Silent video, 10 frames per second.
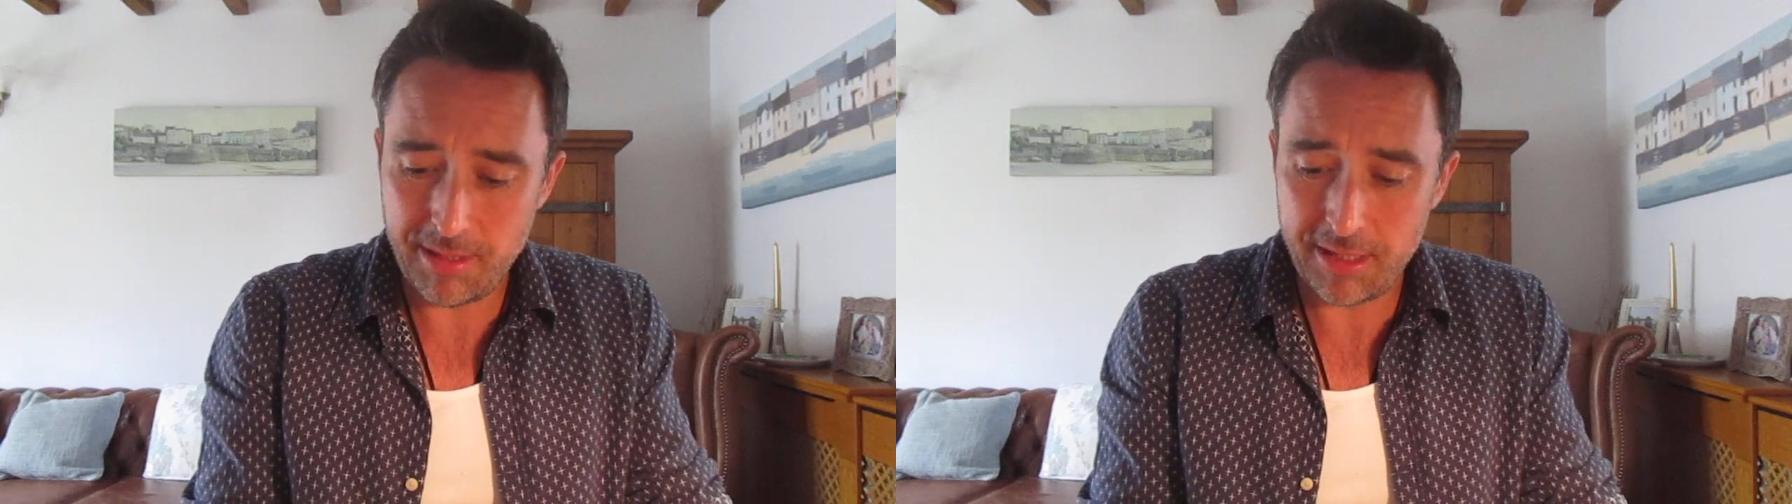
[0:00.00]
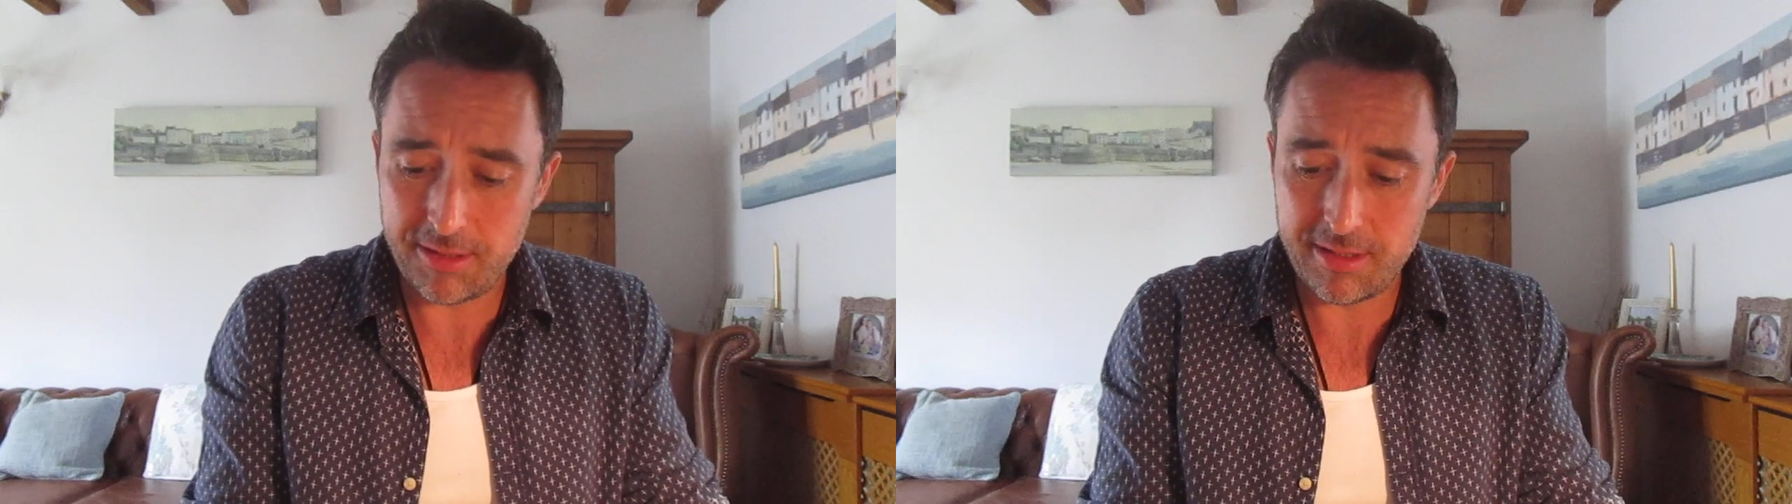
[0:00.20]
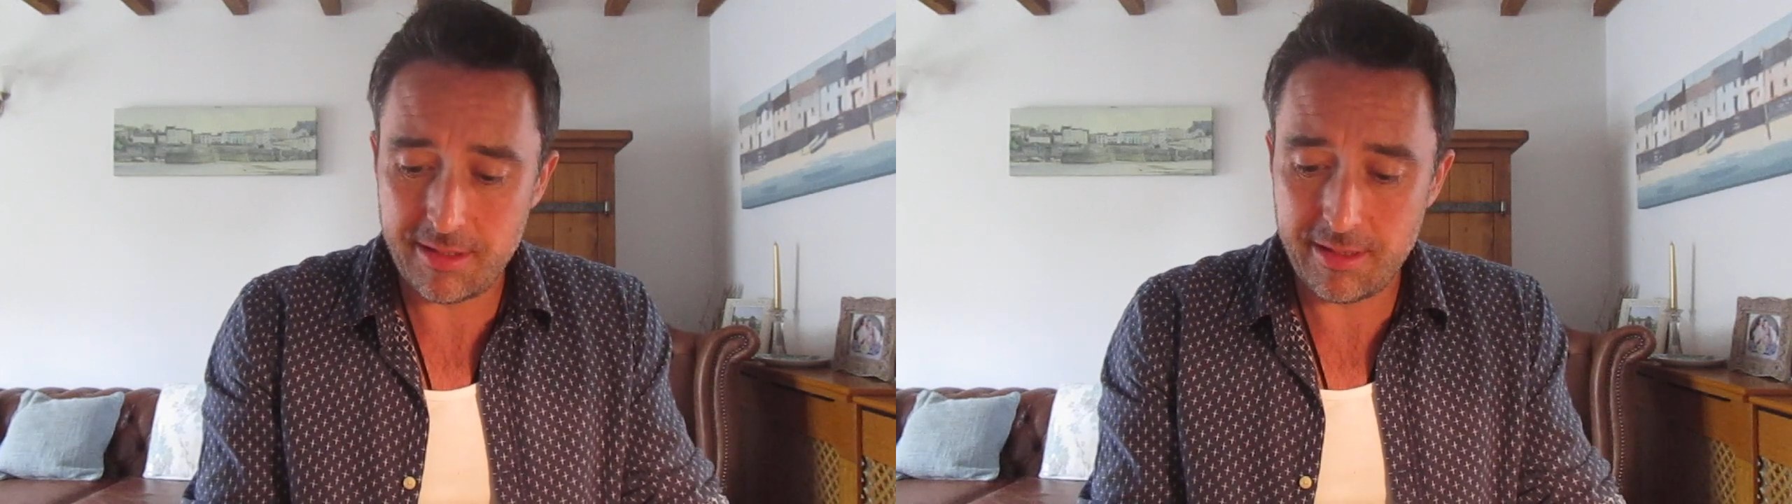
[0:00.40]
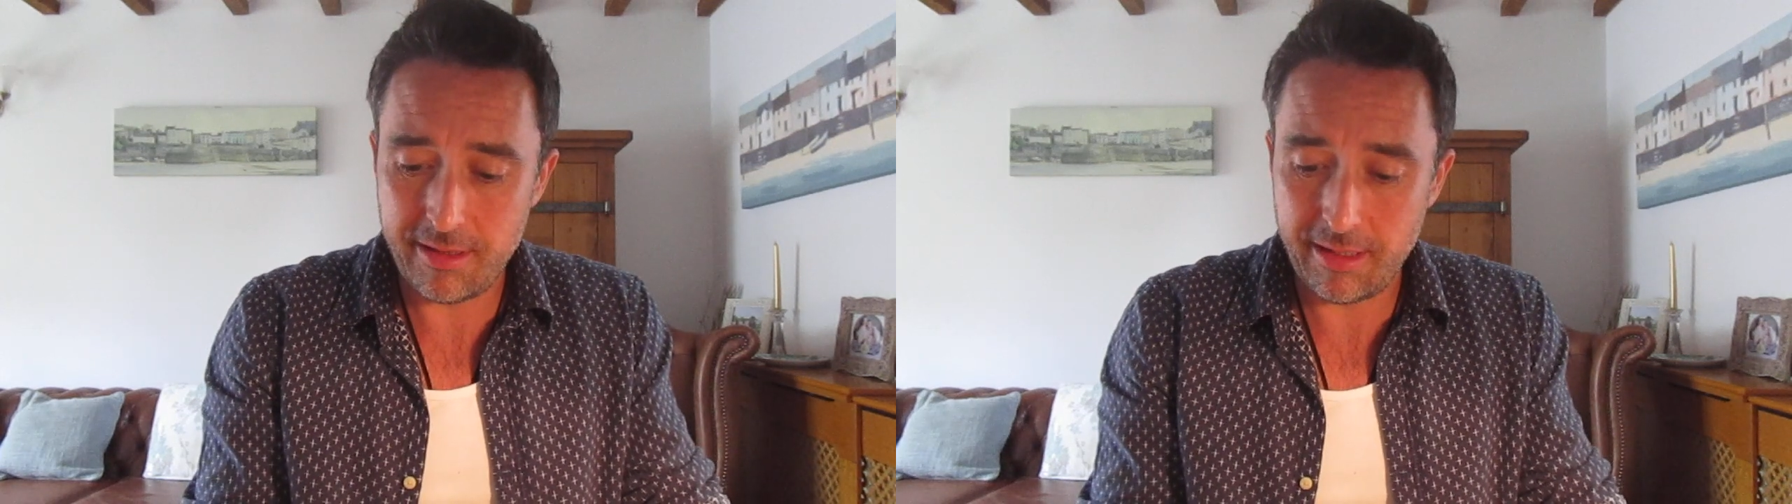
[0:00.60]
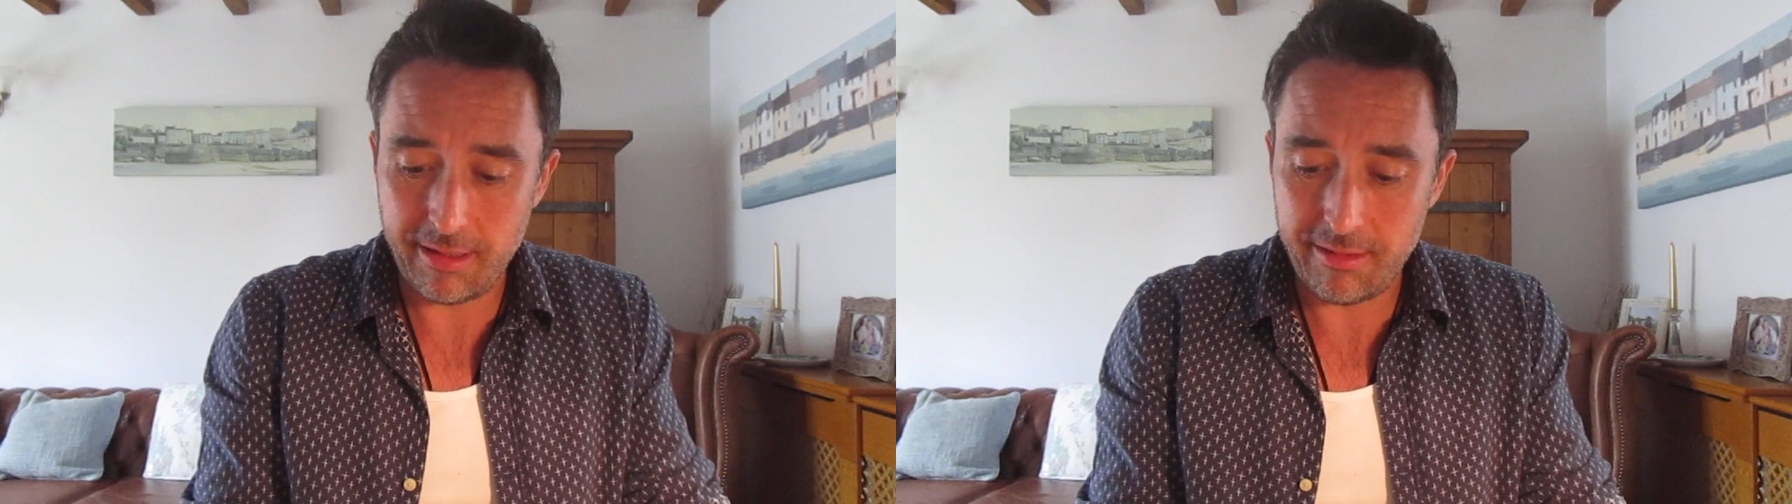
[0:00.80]
but I just
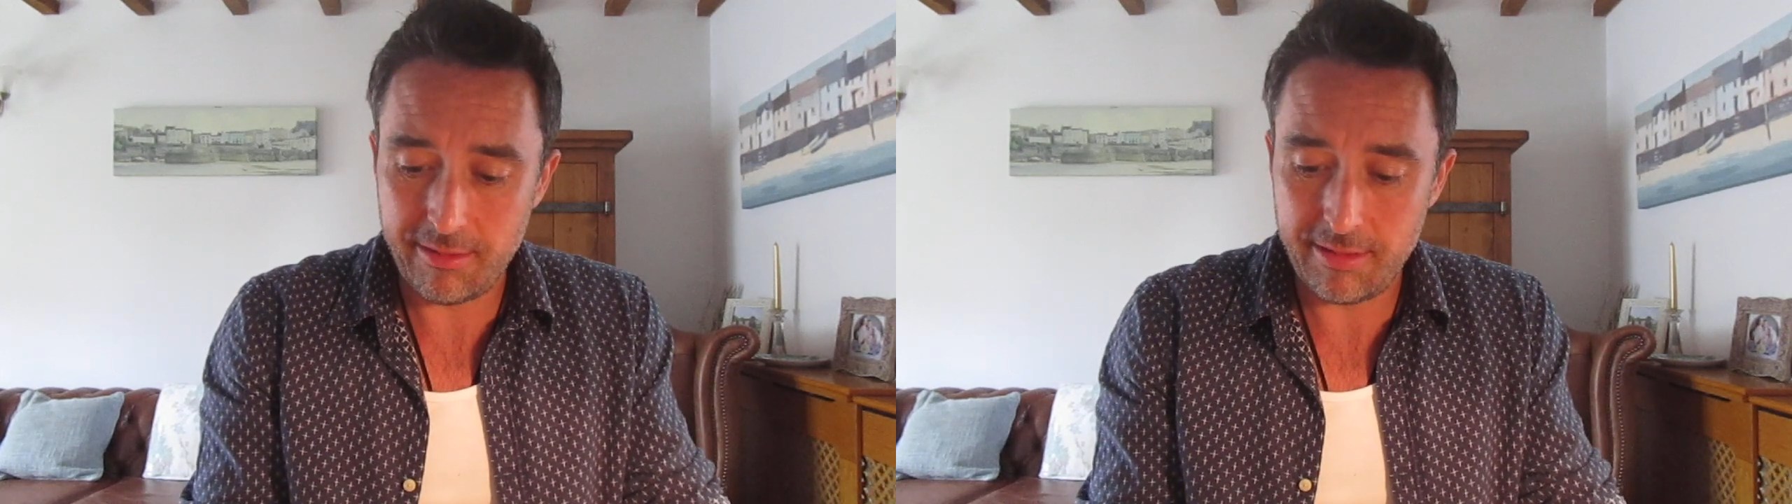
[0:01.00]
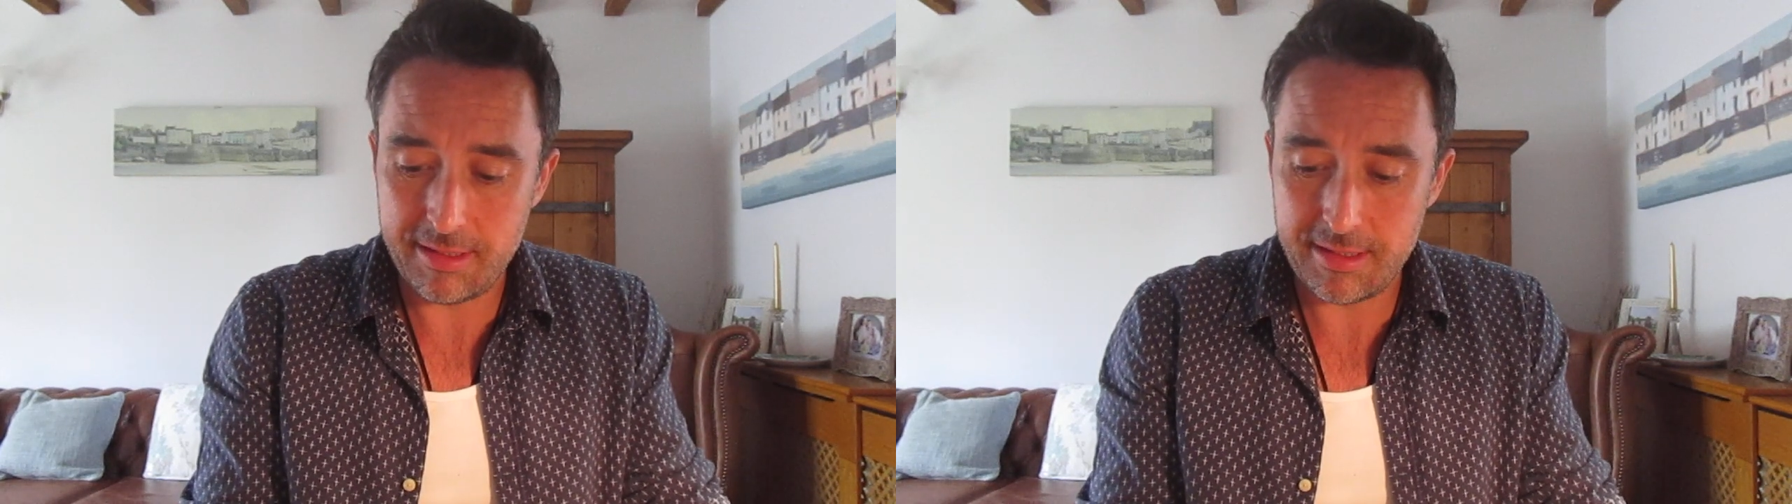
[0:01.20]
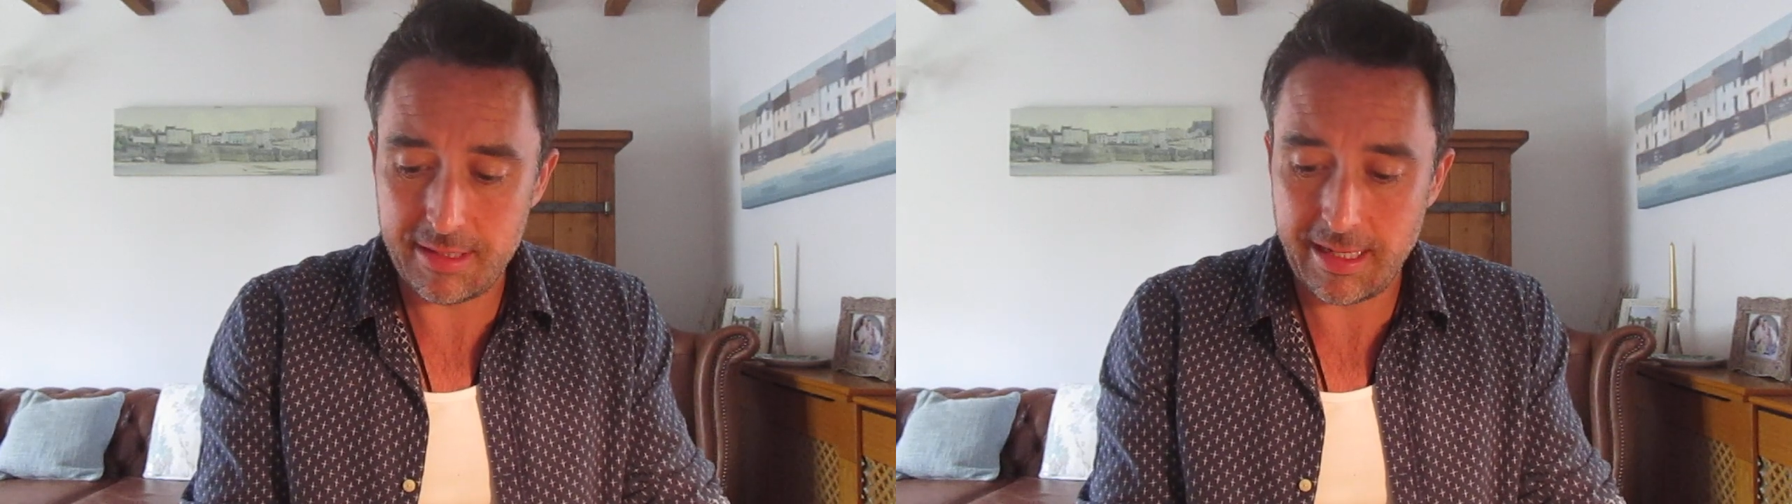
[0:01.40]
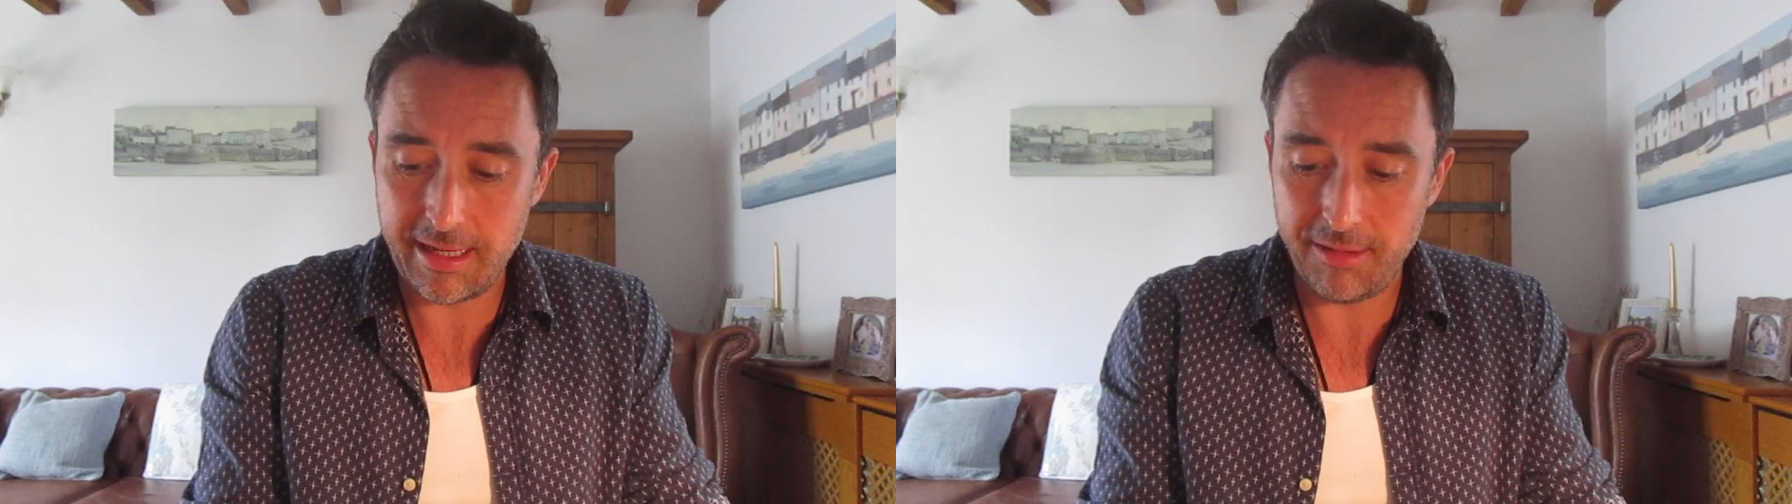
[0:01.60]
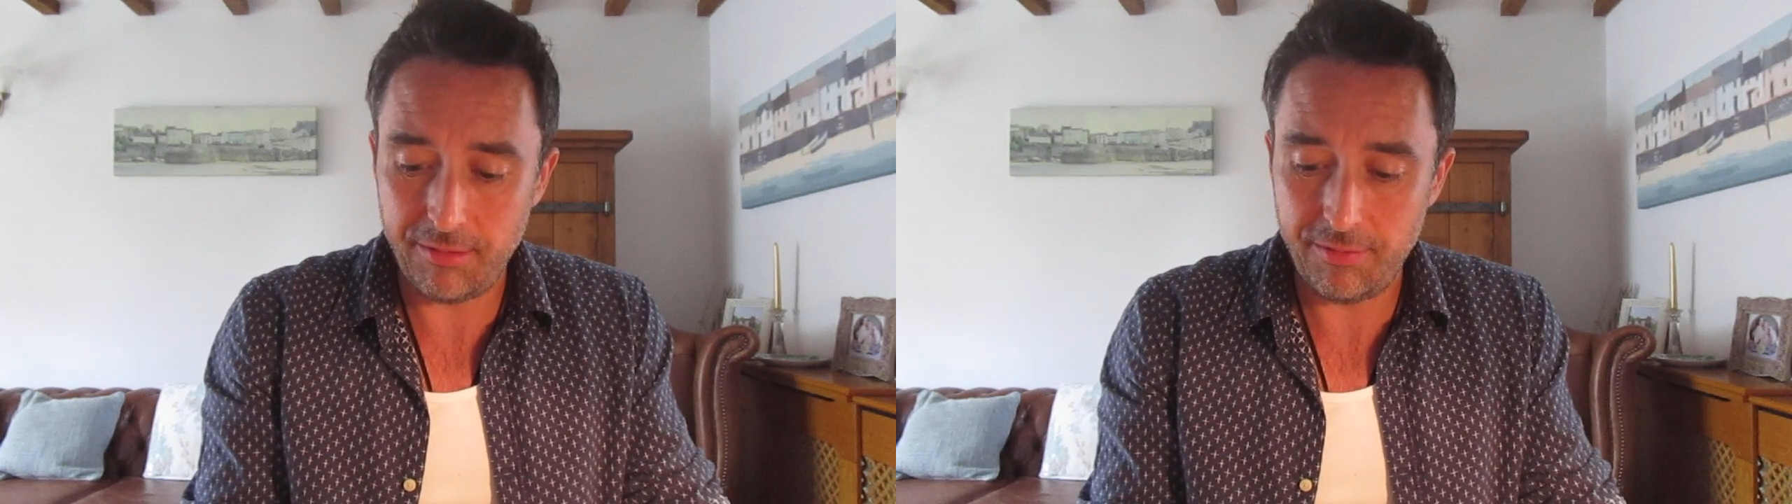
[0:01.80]
think this is a
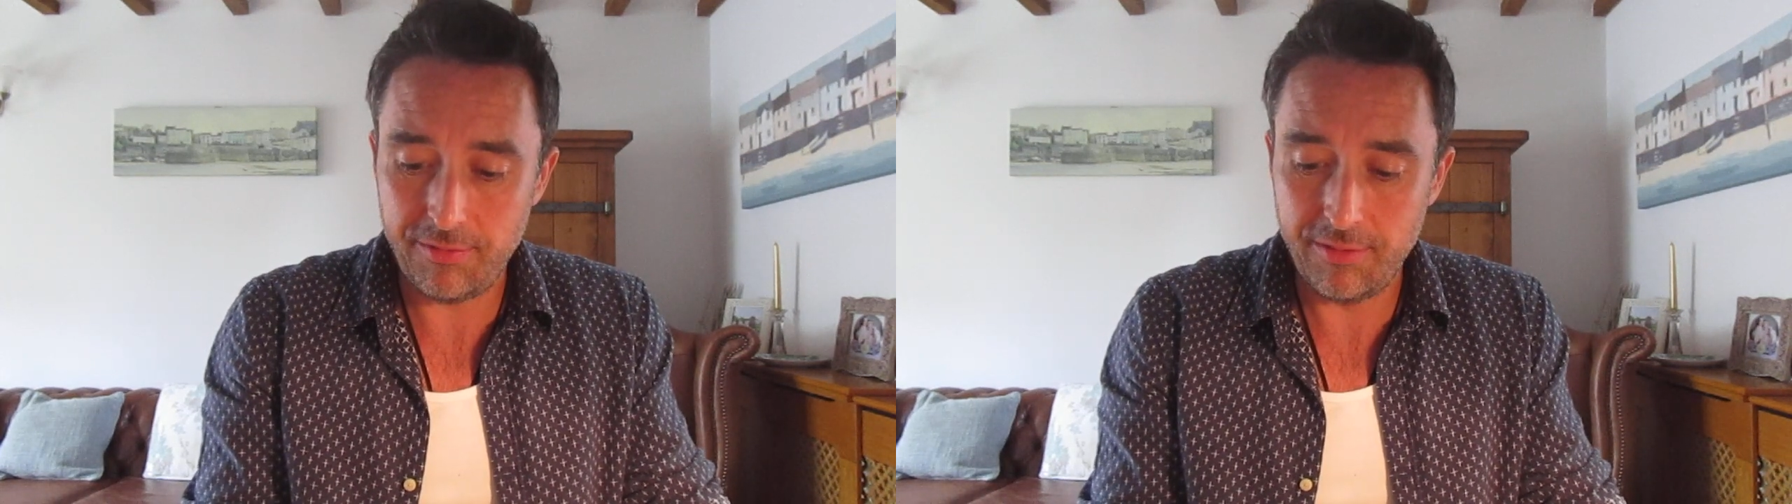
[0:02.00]
card of